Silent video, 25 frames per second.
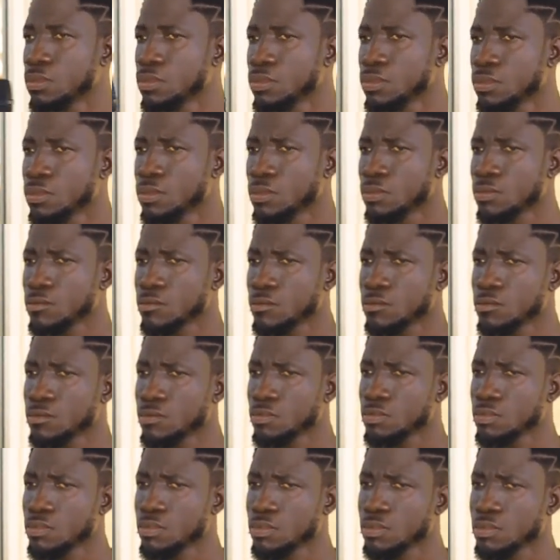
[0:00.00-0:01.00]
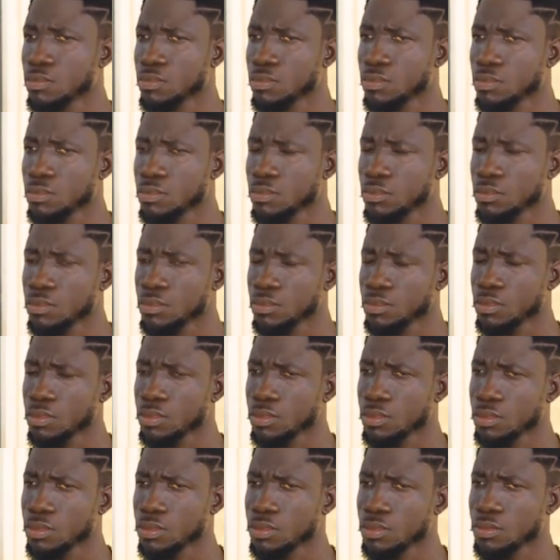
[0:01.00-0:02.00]

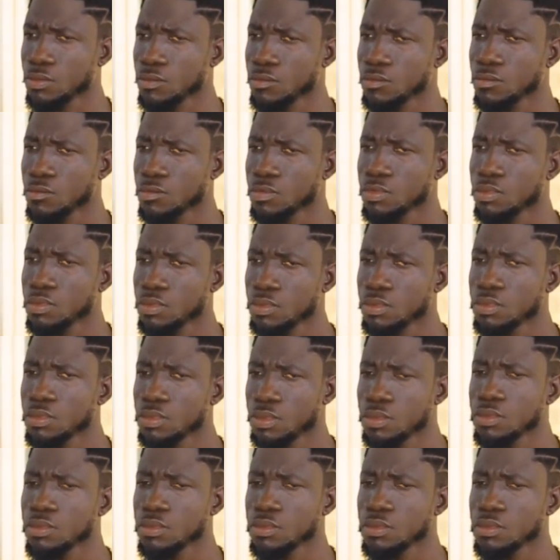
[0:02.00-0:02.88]
The person shown says nothing.